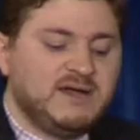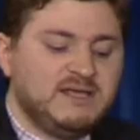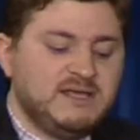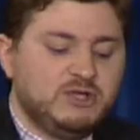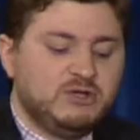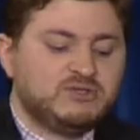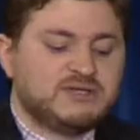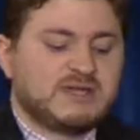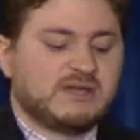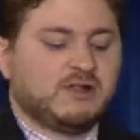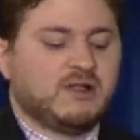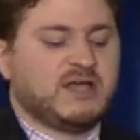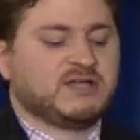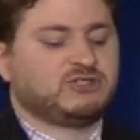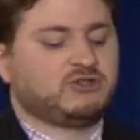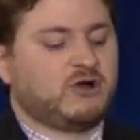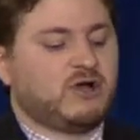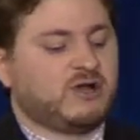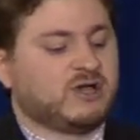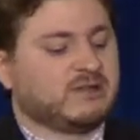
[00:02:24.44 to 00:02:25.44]
using
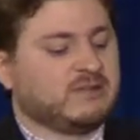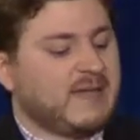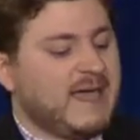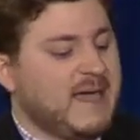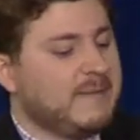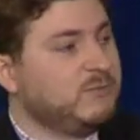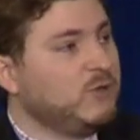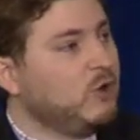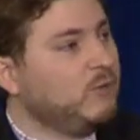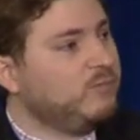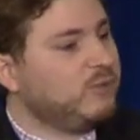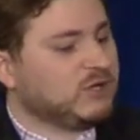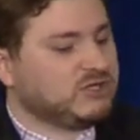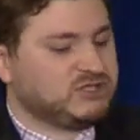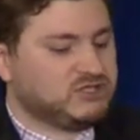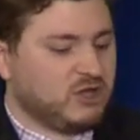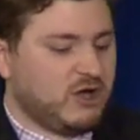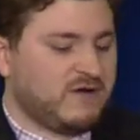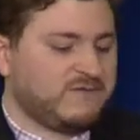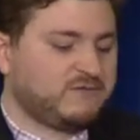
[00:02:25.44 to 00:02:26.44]
electronic lab notebook
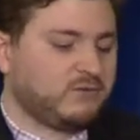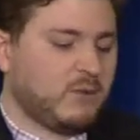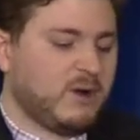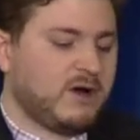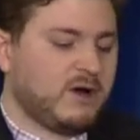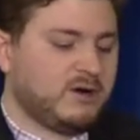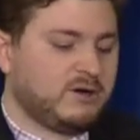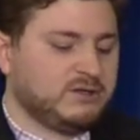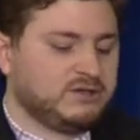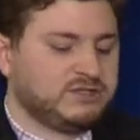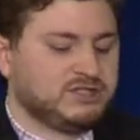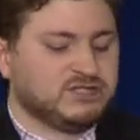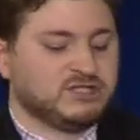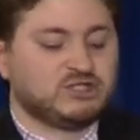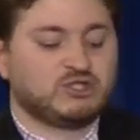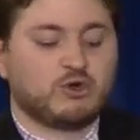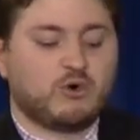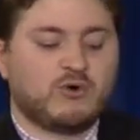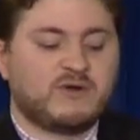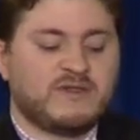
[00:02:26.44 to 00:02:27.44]
software to
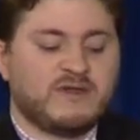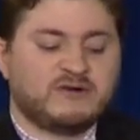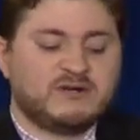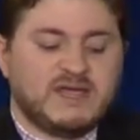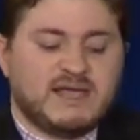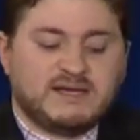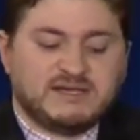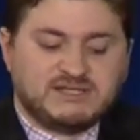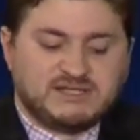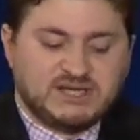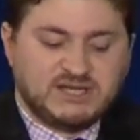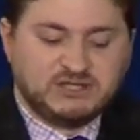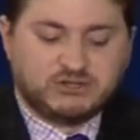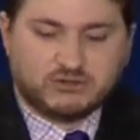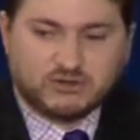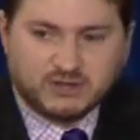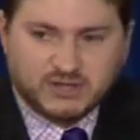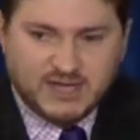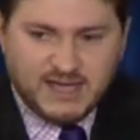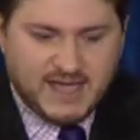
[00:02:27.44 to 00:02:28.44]
store their data
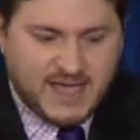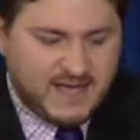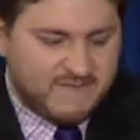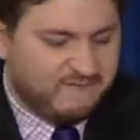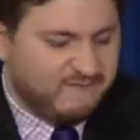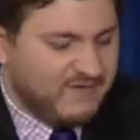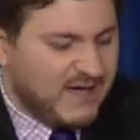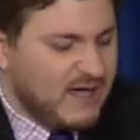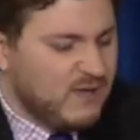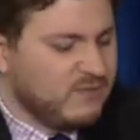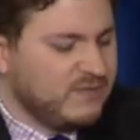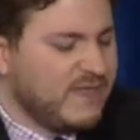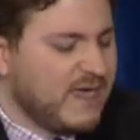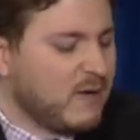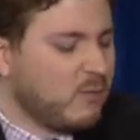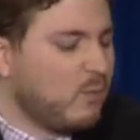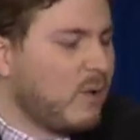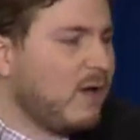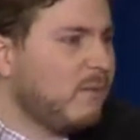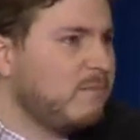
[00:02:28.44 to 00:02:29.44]
centrally and found
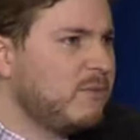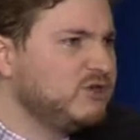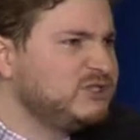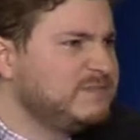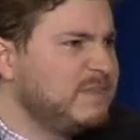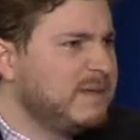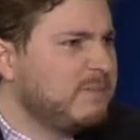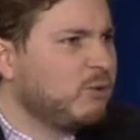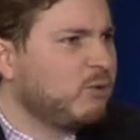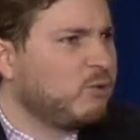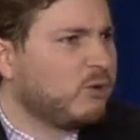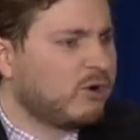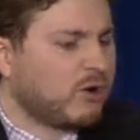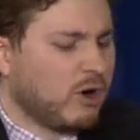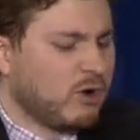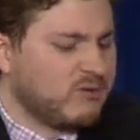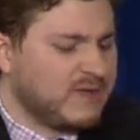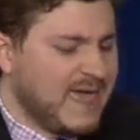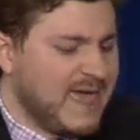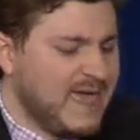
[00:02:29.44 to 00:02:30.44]
that while most people were
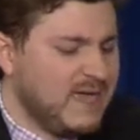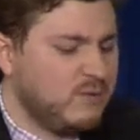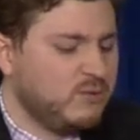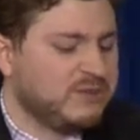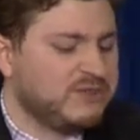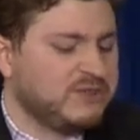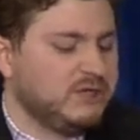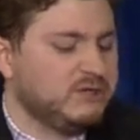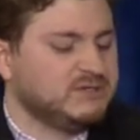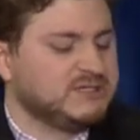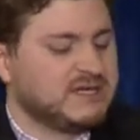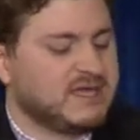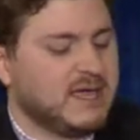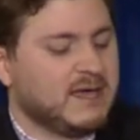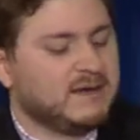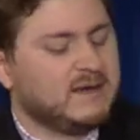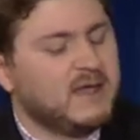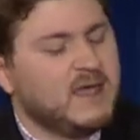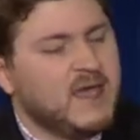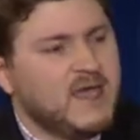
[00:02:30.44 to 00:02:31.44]
okay with using
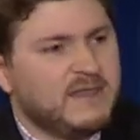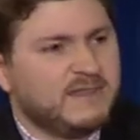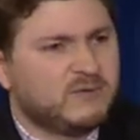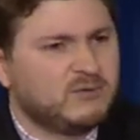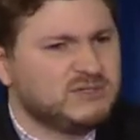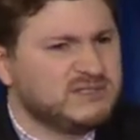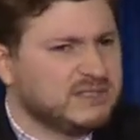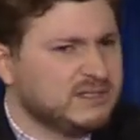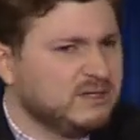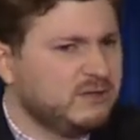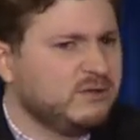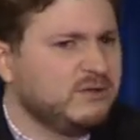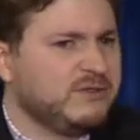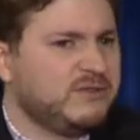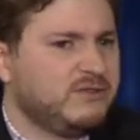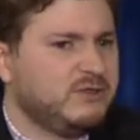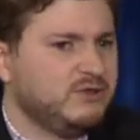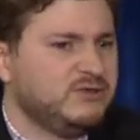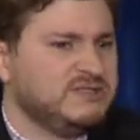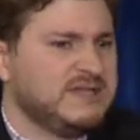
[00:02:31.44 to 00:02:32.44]
it, there was little
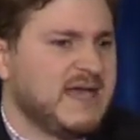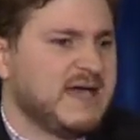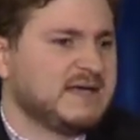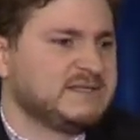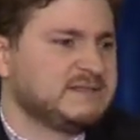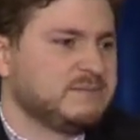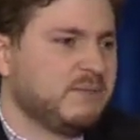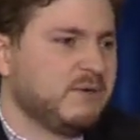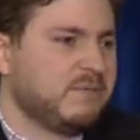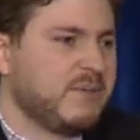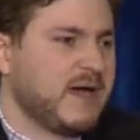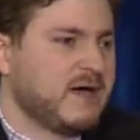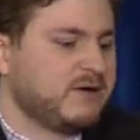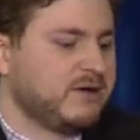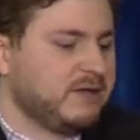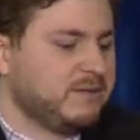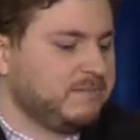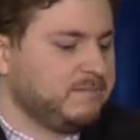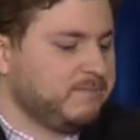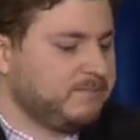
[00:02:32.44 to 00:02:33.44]
enthusiasm about
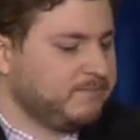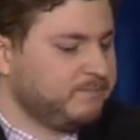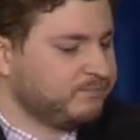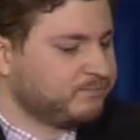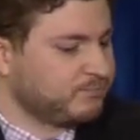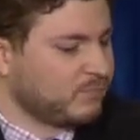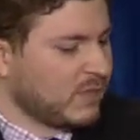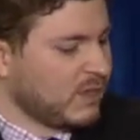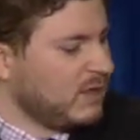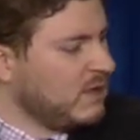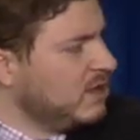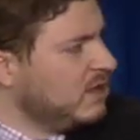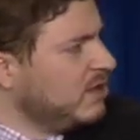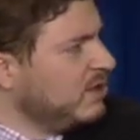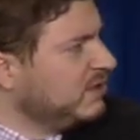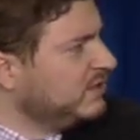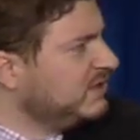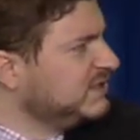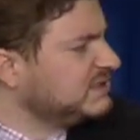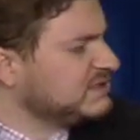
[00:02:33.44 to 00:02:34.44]
it.
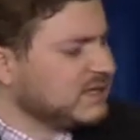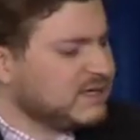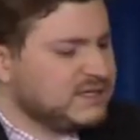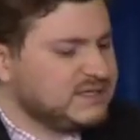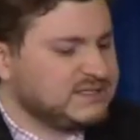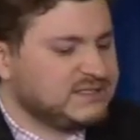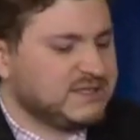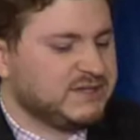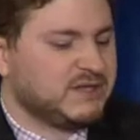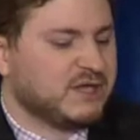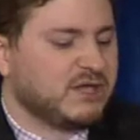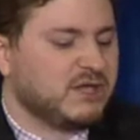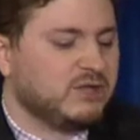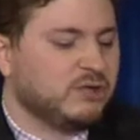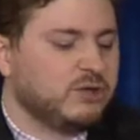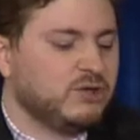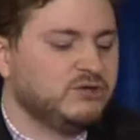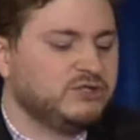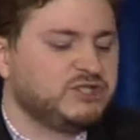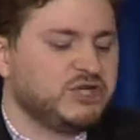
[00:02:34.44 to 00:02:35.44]
This led us to the
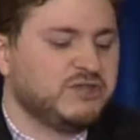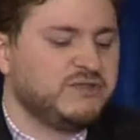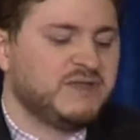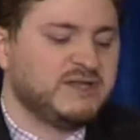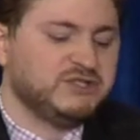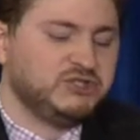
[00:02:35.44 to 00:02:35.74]
conclusion that